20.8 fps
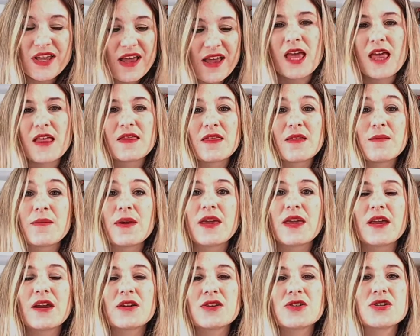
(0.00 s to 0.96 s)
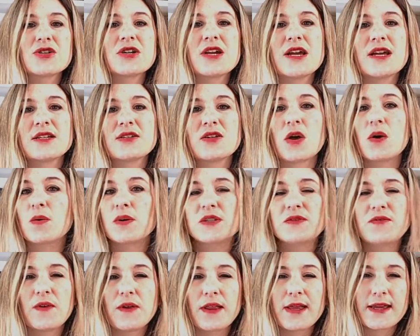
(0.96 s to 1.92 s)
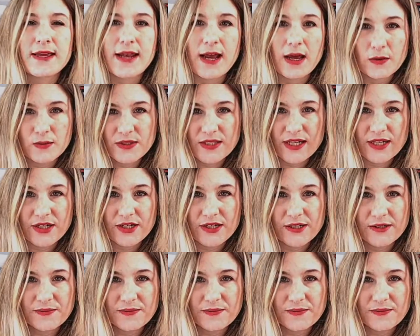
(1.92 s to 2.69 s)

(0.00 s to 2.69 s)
The main character has always felt like an outsider.